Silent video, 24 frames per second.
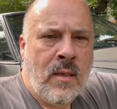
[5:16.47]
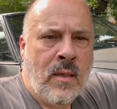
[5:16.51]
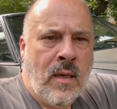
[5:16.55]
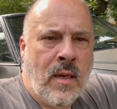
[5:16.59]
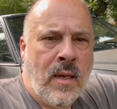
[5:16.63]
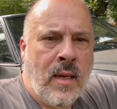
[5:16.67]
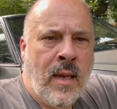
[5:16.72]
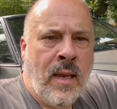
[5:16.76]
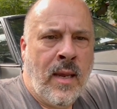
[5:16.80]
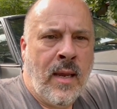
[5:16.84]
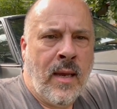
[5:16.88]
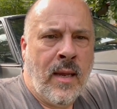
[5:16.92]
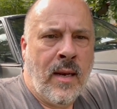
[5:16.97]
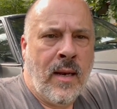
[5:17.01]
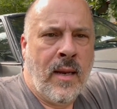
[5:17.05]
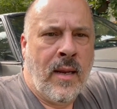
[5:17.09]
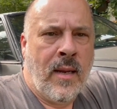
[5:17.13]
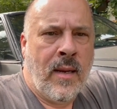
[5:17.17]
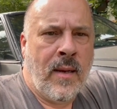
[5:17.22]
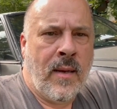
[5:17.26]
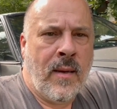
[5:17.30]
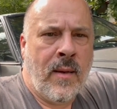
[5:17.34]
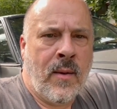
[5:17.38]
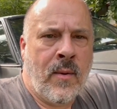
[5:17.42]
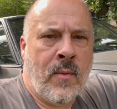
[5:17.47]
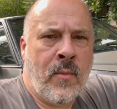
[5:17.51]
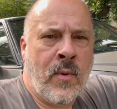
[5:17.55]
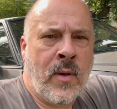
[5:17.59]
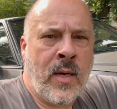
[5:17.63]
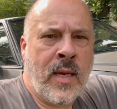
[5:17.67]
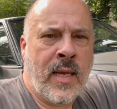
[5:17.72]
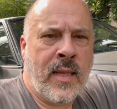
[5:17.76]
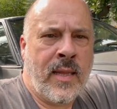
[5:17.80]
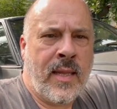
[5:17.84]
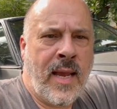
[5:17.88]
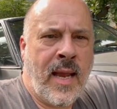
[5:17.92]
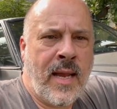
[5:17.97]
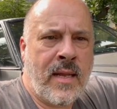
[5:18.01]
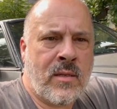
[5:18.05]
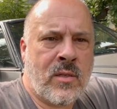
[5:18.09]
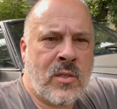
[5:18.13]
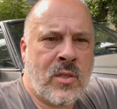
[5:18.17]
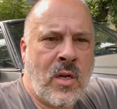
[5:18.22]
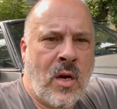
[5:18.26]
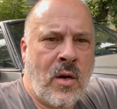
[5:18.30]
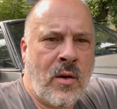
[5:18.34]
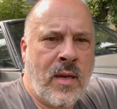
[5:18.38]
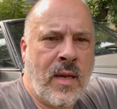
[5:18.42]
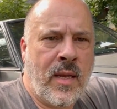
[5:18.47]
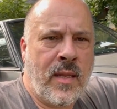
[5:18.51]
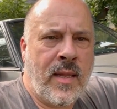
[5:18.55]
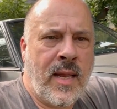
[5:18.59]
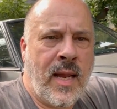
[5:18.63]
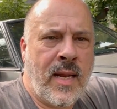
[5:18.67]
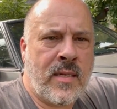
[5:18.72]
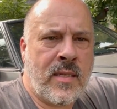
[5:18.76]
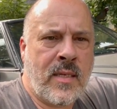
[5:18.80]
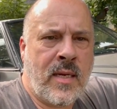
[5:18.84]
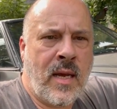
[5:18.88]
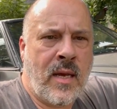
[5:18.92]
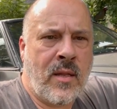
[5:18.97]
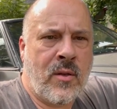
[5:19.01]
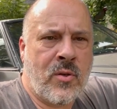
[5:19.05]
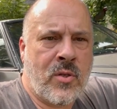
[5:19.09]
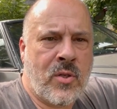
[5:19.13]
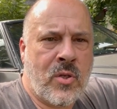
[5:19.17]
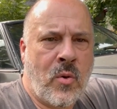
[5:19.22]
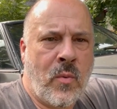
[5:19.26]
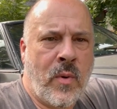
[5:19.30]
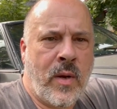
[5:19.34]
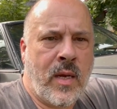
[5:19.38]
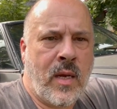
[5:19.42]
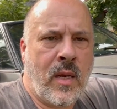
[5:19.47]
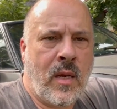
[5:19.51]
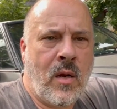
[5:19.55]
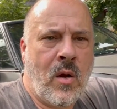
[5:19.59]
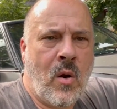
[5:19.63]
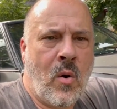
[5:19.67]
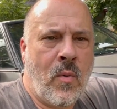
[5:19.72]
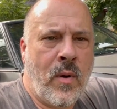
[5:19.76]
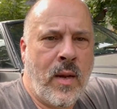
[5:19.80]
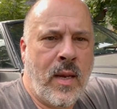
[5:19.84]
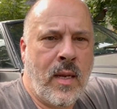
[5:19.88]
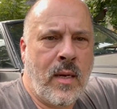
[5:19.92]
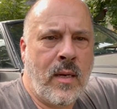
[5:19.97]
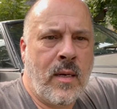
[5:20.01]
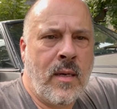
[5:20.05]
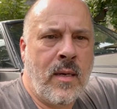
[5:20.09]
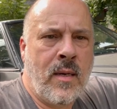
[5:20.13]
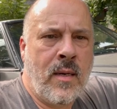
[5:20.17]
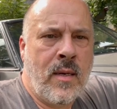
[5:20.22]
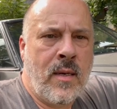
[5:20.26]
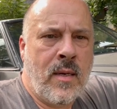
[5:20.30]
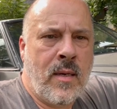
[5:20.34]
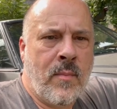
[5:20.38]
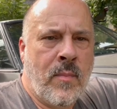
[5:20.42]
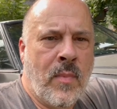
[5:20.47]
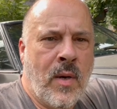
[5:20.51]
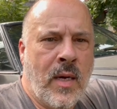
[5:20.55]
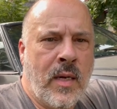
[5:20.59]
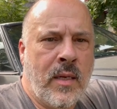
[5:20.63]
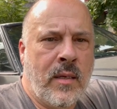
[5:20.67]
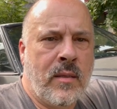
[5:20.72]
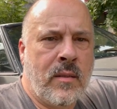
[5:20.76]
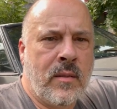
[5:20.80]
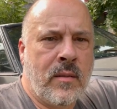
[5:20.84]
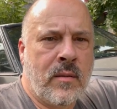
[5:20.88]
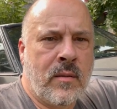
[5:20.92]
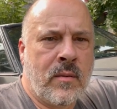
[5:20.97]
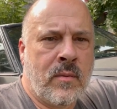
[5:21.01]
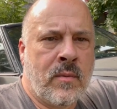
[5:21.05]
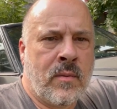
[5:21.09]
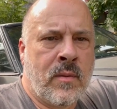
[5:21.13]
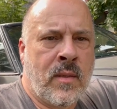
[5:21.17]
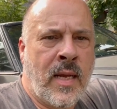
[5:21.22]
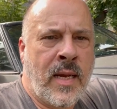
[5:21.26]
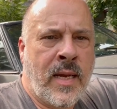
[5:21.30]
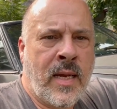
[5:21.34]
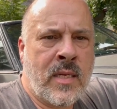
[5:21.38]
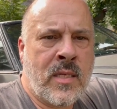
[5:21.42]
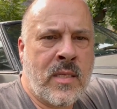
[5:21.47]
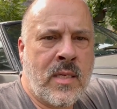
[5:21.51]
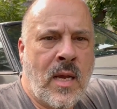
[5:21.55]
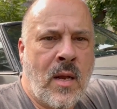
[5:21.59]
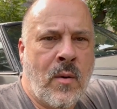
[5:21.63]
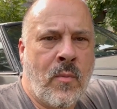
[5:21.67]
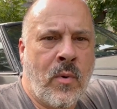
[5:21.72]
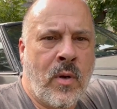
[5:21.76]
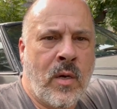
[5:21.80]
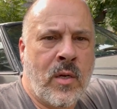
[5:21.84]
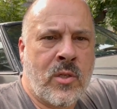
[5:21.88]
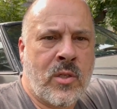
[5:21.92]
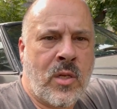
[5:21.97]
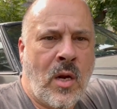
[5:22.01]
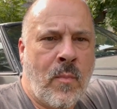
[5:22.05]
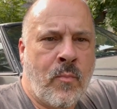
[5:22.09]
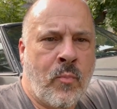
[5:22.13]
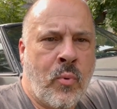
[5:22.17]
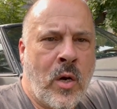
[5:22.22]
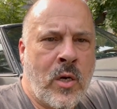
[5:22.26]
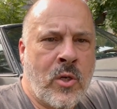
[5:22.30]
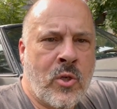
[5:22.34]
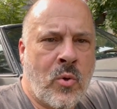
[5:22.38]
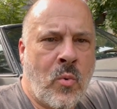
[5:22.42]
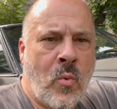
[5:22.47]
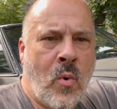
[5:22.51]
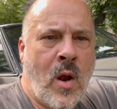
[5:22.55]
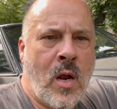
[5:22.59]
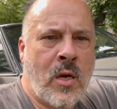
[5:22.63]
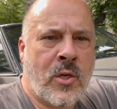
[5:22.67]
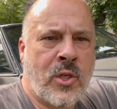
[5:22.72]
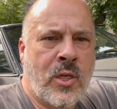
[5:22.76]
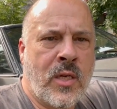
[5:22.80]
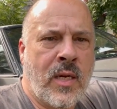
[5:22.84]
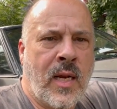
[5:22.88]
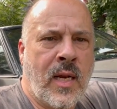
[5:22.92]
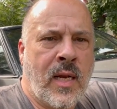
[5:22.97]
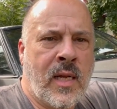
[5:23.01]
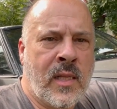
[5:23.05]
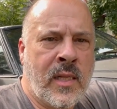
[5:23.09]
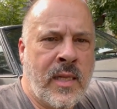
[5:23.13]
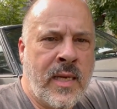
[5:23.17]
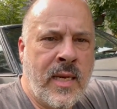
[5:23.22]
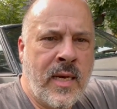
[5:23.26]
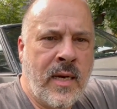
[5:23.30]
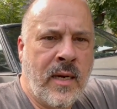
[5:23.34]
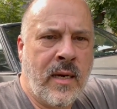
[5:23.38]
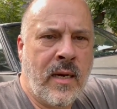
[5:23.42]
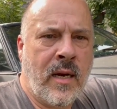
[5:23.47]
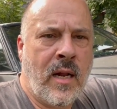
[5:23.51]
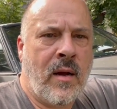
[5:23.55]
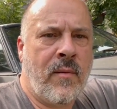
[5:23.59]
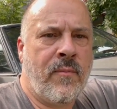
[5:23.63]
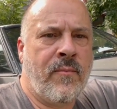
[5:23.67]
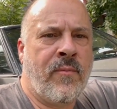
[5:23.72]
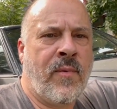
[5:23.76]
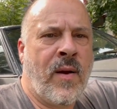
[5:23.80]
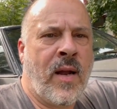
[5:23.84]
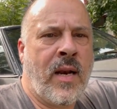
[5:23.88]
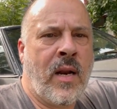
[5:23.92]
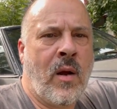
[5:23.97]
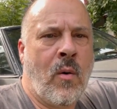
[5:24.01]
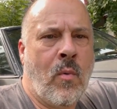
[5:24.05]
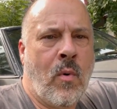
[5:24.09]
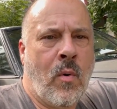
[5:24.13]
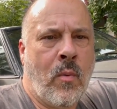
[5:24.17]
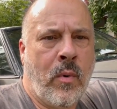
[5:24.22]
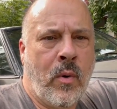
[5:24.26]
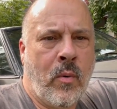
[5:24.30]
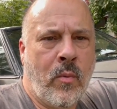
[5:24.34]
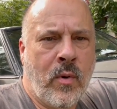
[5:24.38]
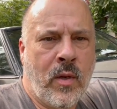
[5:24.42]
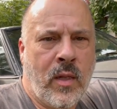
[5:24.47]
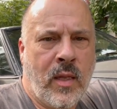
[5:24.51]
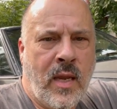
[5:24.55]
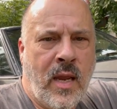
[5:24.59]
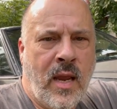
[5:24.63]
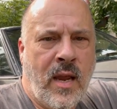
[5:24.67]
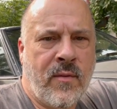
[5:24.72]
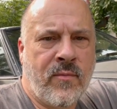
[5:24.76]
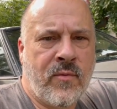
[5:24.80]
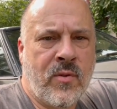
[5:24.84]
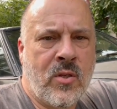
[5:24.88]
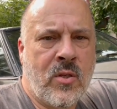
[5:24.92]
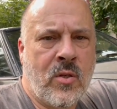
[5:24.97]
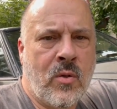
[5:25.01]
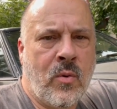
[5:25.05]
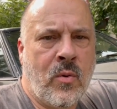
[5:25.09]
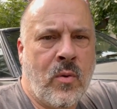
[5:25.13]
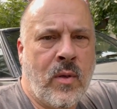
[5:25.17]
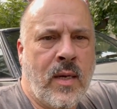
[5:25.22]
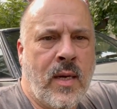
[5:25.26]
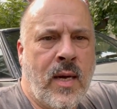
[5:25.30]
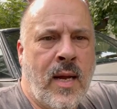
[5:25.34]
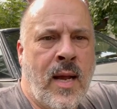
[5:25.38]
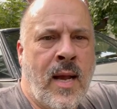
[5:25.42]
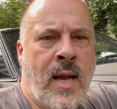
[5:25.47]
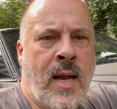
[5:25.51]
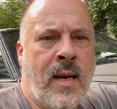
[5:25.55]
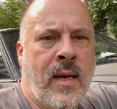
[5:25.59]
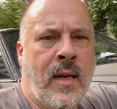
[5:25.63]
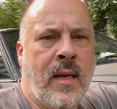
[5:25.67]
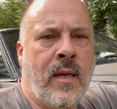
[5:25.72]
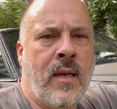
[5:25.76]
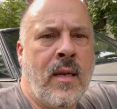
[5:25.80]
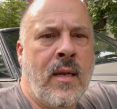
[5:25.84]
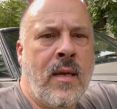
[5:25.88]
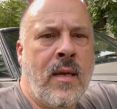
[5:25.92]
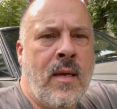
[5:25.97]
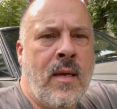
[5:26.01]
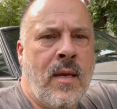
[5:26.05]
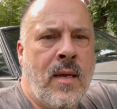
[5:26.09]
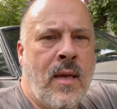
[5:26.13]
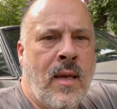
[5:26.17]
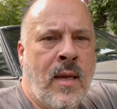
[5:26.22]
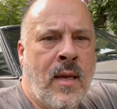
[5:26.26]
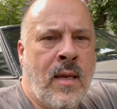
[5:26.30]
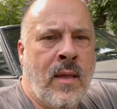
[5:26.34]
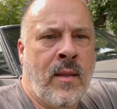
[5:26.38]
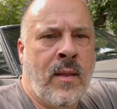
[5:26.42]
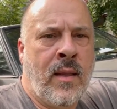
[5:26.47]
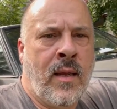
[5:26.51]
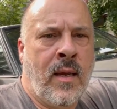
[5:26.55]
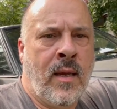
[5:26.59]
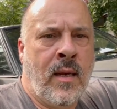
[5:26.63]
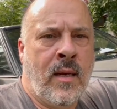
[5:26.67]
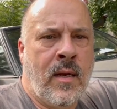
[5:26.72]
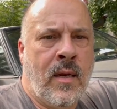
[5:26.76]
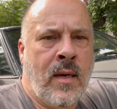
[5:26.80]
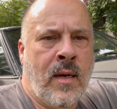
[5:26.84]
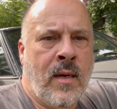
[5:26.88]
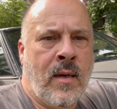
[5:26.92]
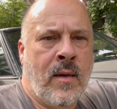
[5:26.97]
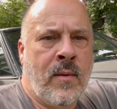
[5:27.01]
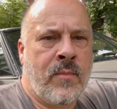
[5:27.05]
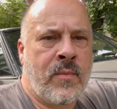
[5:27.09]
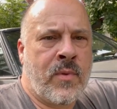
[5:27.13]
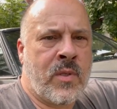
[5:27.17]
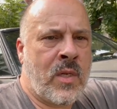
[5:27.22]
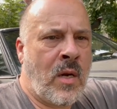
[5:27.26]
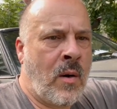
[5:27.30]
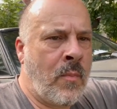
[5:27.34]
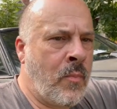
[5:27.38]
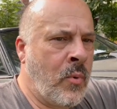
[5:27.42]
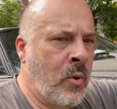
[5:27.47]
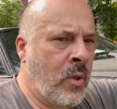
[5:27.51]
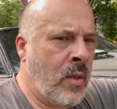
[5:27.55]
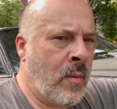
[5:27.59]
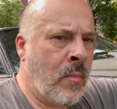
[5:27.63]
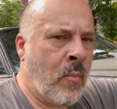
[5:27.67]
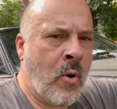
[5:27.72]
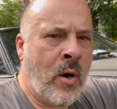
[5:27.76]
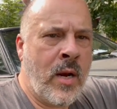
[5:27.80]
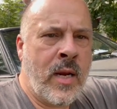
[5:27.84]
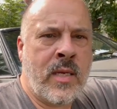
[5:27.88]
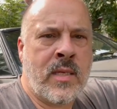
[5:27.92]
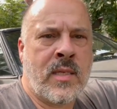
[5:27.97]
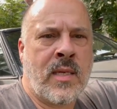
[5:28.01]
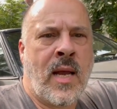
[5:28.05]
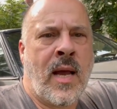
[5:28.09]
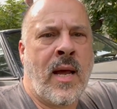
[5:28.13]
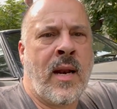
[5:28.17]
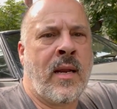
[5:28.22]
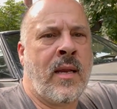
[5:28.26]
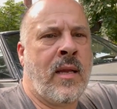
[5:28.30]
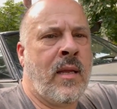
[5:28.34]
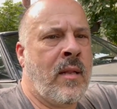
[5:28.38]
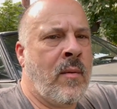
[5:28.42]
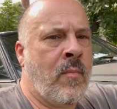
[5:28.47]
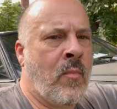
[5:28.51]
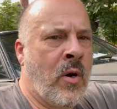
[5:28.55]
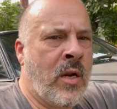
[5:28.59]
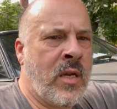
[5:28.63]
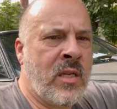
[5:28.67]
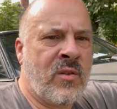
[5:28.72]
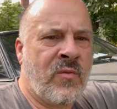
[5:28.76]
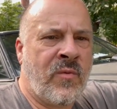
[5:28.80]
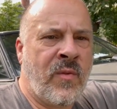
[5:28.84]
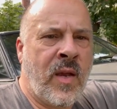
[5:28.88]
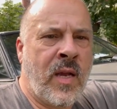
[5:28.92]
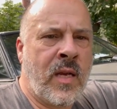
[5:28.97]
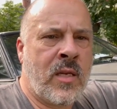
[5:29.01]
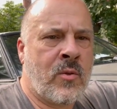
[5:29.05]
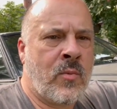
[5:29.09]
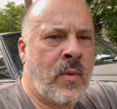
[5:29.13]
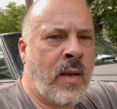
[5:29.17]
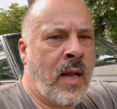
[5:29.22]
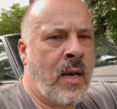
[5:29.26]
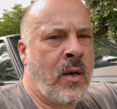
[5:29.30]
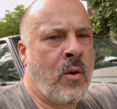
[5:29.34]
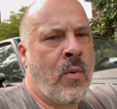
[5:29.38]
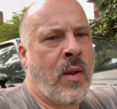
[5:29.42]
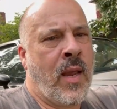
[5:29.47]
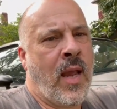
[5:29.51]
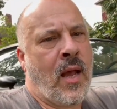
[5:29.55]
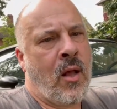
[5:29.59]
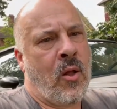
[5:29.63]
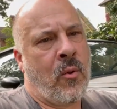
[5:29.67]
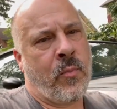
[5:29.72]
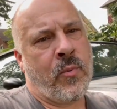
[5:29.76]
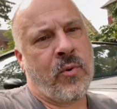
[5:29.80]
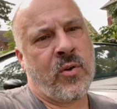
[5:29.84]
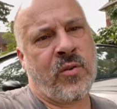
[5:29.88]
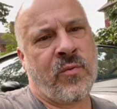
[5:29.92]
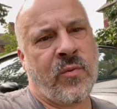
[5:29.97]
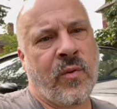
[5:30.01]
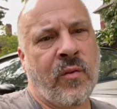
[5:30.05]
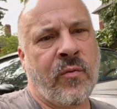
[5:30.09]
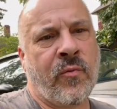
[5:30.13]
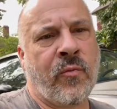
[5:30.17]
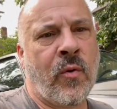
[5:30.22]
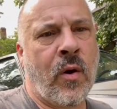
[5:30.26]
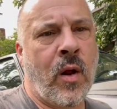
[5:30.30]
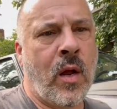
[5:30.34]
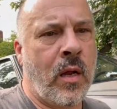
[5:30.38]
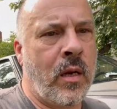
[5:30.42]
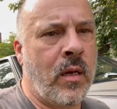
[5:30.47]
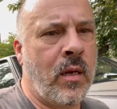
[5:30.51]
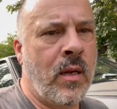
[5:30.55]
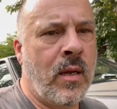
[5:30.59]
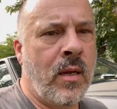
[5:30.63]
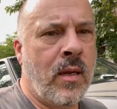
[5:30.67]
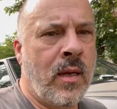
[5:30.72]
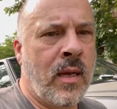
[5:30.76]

And we'll start getting that together so it can go in. But like I said, we're going to start pressure washing it, cleaning it up, find out what we really have to do on it, and then start putting the brakes on it, get the brakes fixed. We got new calipers for the front.